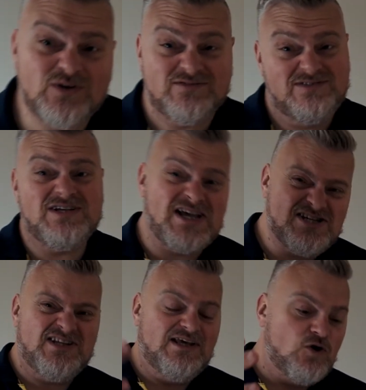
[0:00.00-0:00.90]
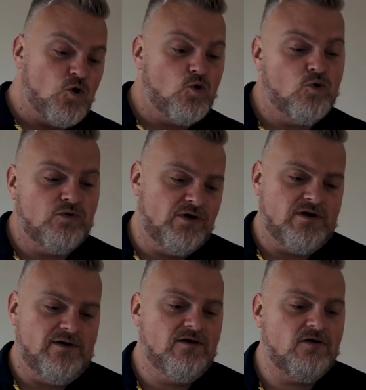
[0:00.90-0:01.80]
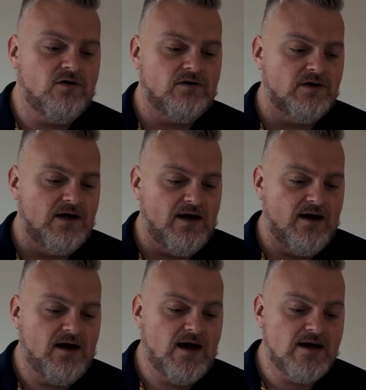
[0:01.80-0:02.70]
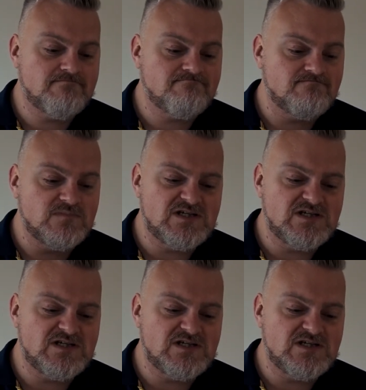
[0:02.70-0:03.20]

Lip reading: got dusty corn going on.